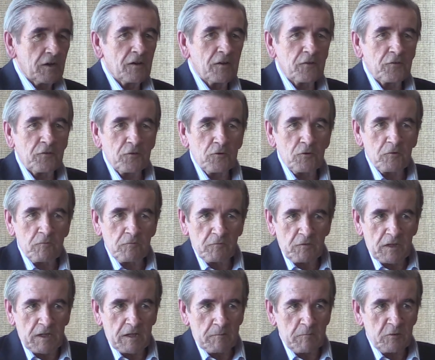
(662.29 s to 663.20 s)
certain
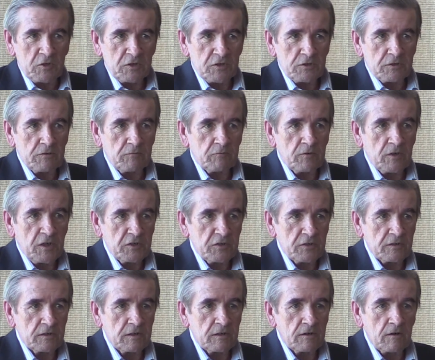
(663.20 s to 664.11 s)
images of
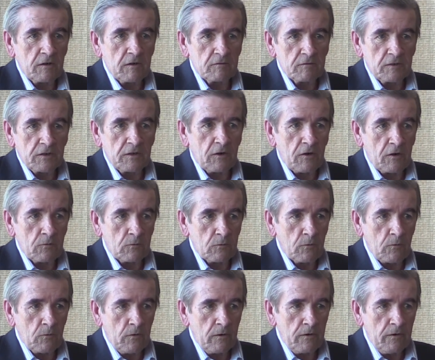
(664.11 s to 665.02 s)
Russian in our
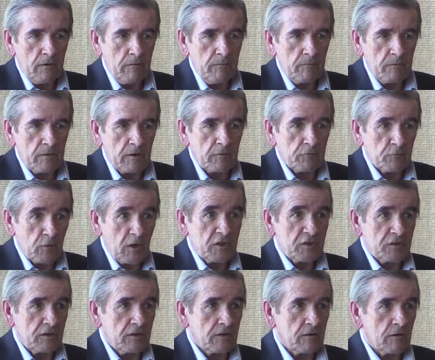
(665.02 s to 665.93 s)
lore, of
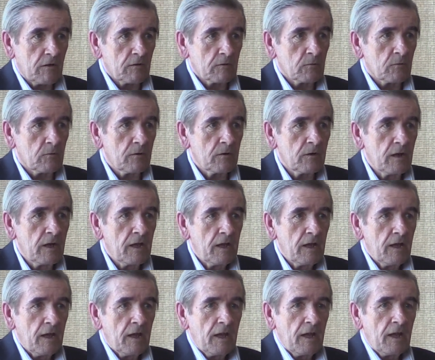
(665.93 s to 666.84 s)
Russia in our lore,
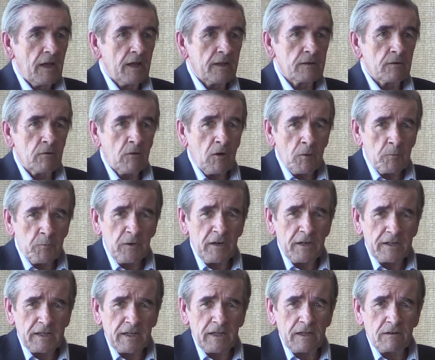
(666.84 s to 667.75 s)
and they're all
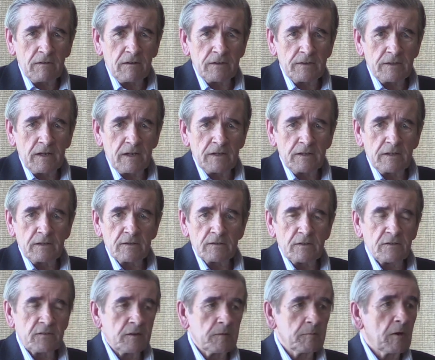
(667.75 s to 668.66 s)
predicated on the idea
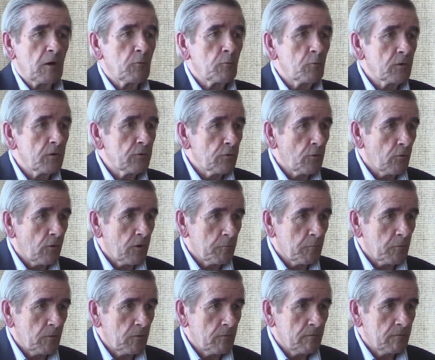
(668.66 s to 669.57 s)
that somehow we're
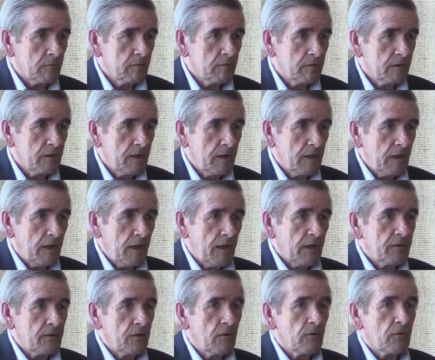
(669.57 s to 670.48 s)
normal
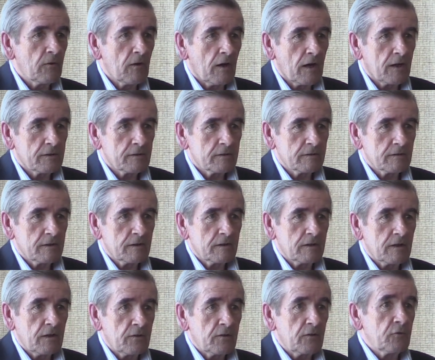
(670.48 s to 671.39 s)
and they're not.
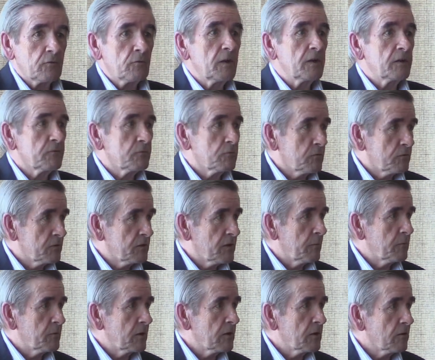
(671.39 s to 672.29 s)
And this is quite
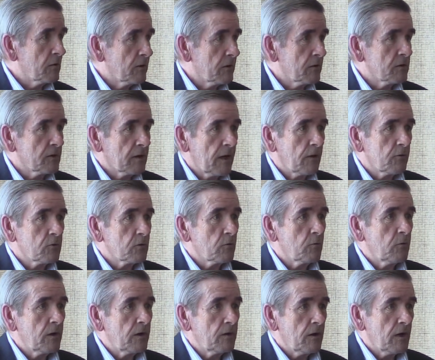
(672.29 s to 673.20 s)
something you encounter
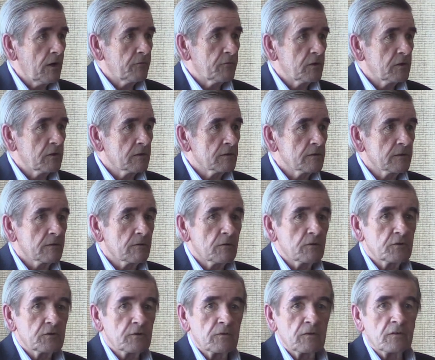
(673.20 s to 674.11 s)
quite often in the
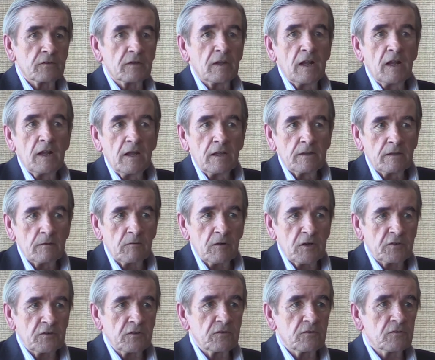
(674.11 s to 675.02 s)
literature, is that the
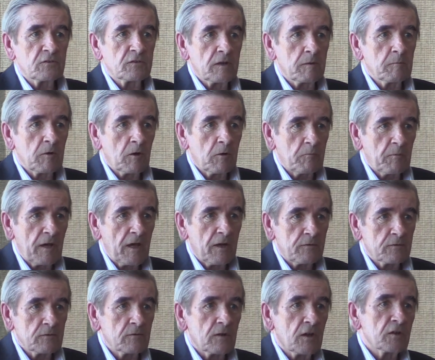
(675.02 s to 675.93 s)
Russians are somehow
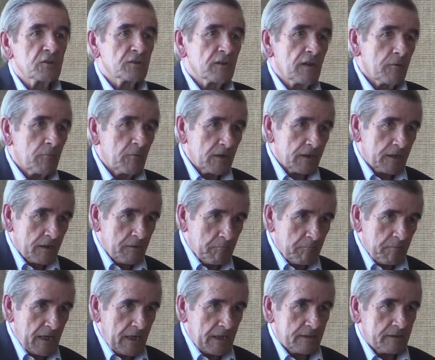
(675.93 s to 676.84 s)
pathological. I want to come
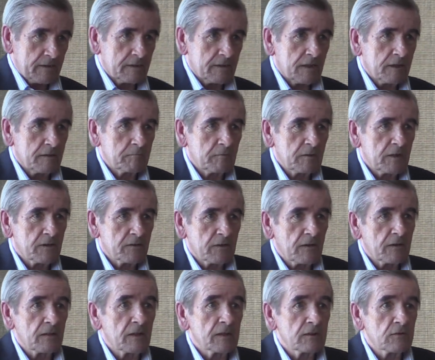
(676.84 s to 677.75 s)
back to that because
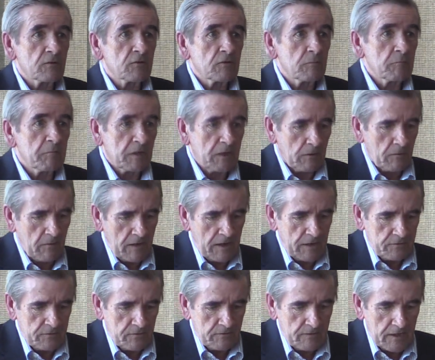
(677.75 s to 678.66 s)
I think there's a bigger
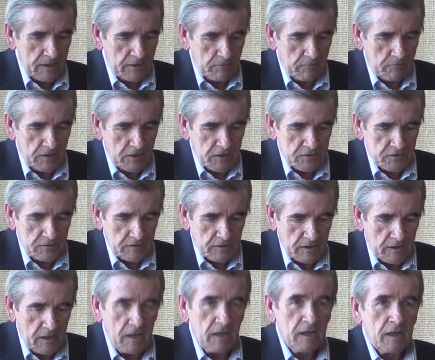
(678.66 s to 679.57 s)
answer to that question
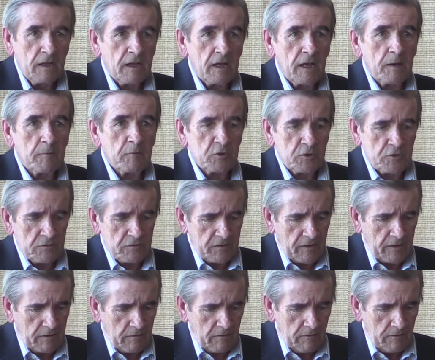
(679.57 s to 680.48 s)
than amateur
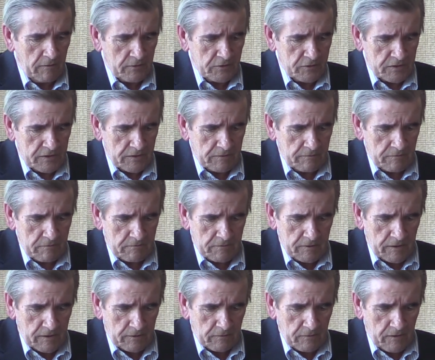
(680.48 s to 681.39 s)
psychology or
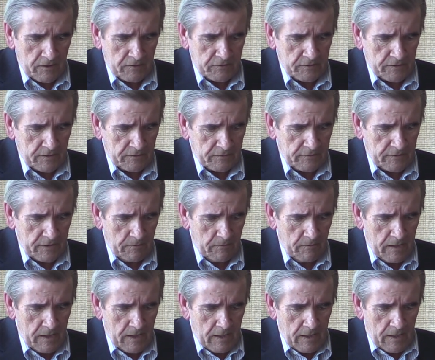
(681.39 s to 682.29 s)
diagnostics. Now,
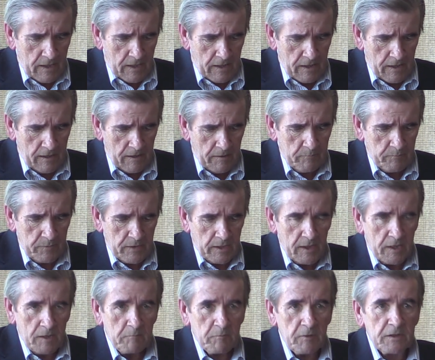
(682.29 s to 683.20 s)

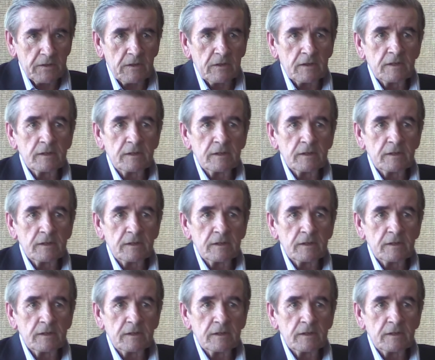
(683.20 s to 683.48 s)
but